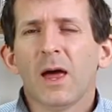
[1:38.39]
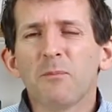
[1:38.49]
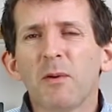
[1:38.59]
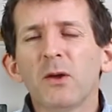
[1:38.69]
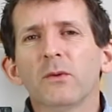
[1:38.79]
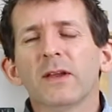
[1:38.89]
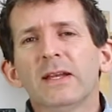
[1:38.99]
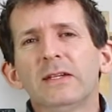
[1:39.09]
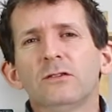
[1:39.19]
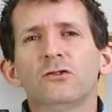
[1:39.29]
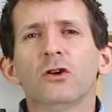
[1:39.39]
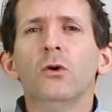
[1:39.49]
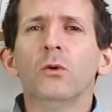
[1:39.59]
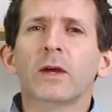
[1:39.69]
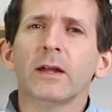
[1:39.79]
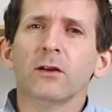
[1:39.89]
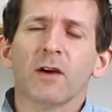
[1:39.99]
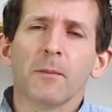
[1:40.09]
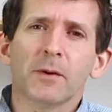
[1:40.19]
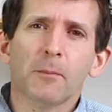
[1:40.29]
I probably want at least a 2
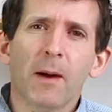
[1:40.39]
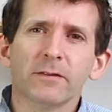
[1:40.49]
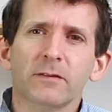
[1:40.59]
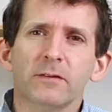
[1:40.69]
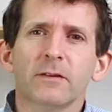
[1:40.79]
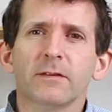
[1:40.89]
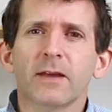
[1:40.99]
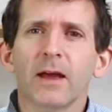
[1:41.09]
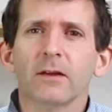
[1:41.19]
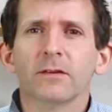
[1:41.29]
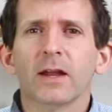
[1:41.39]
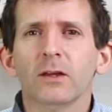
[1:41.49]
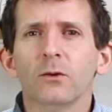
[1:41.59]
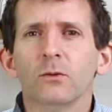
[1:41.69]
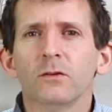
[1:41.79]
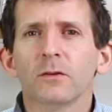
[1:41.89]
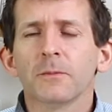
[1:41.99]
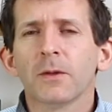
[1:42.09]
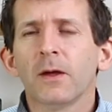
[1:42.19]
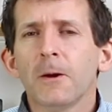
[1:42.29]
kilogram capacity to the scales that I use.
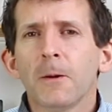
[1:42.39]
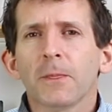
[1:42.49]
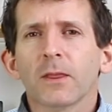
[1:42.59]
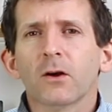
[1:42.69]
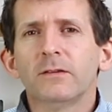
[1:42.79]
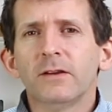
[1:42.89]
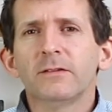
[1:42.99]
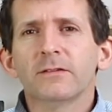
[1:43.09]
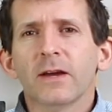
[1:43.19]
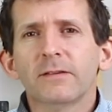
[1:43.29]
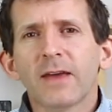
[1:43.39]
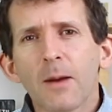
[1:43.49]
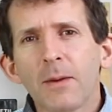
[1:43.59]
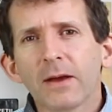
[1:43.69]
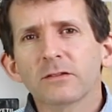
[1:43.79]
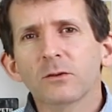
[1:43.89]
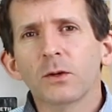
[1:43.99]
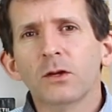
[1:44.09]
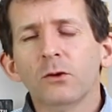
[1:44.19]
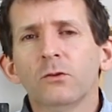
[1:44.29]
Got a decent sized Chemex that
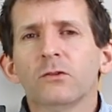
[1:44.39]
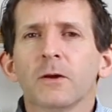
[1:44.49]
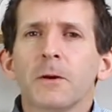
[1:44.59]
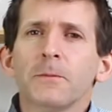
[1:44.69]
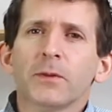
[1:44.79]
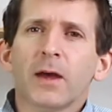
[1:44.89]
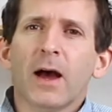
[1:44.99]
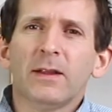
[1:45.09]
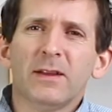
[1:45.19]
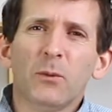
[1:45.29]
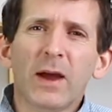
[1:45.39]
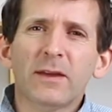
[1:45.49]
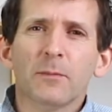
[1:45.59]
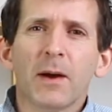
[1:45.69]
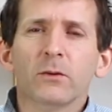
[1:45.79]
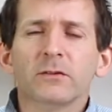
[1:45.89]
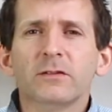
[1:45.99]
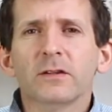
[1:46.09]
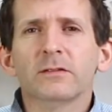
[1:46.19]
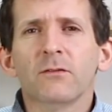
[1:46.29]
we use, and it weighs about
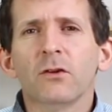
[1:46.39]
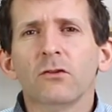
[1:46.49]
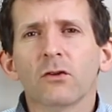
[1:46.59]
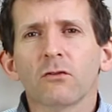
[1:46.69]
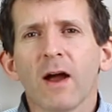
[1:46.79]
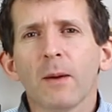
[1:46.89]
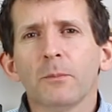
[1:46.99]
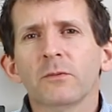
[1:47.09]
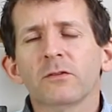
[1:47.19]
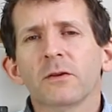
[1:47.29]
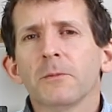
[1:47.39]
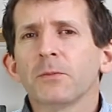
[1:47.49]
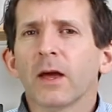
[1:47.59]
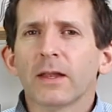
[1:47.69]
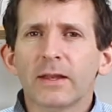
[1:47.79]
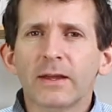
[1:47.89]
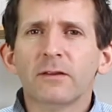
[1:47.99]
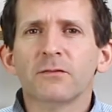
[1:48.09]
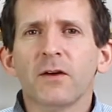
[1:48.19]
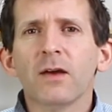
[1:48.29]
600-700 grams, at
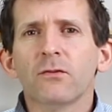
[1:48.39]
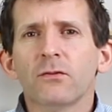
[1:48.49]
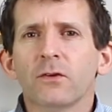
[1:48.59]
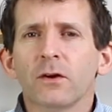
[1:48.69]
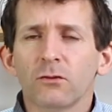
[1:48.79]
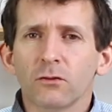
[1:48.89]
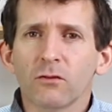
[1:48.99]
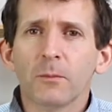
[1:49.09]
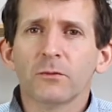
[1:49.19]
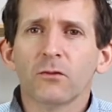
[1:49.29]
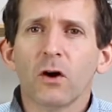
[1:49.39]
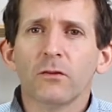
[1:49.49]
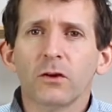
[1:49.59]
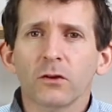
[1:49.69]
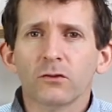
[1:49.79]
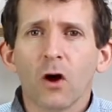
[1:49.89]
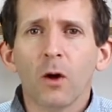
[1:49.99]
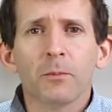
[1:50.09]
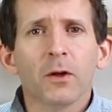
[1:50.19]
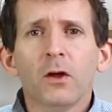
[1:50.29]
least 500 grams of coffee on
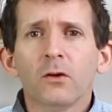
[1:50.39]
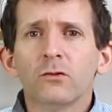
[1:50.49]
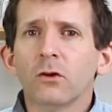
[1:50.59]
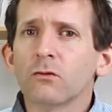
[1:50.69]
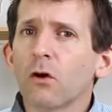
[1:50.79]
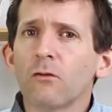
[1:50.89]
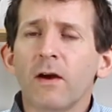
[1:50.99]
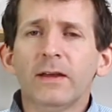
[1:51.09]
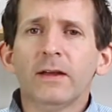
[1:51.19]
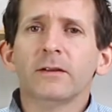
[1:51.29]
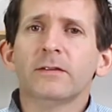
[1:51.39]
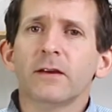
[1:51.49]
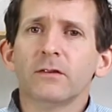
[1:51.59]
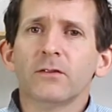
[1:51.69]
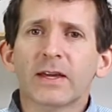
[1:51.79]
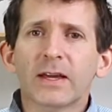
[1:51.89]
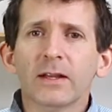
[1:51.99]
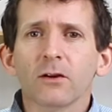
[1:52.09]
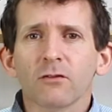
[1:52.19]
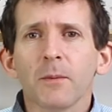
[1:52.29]
top. So you're already in excess of a
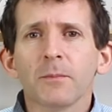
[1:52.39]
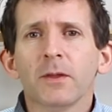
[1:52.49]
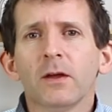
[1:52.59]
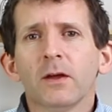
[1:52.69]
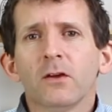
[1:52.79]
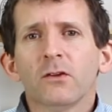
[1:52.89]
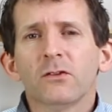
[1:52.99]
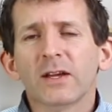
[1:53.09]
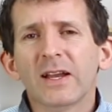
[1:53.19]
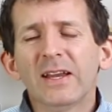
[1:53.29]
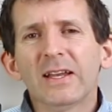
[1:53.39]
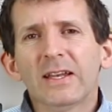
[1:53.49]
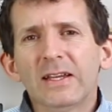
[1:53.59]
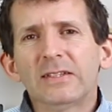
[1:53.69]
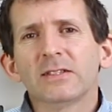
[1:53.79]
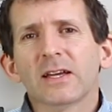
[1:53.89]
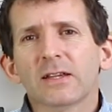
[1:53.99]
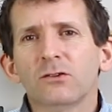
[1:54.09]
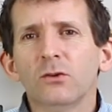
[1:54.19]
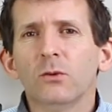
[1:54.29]
kilogram. So you're gonna need at least a
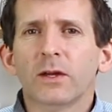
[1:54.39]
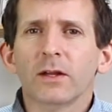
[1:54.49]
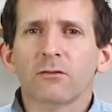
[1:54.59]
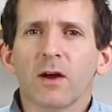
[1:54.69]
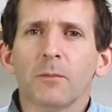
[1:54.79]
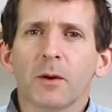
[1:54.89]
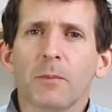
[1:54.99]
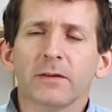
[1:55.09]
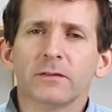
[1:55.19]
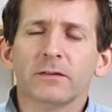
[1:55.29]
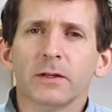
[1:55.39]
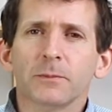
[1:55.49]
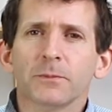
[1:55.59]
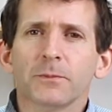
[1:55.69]
2 kilogram capacity.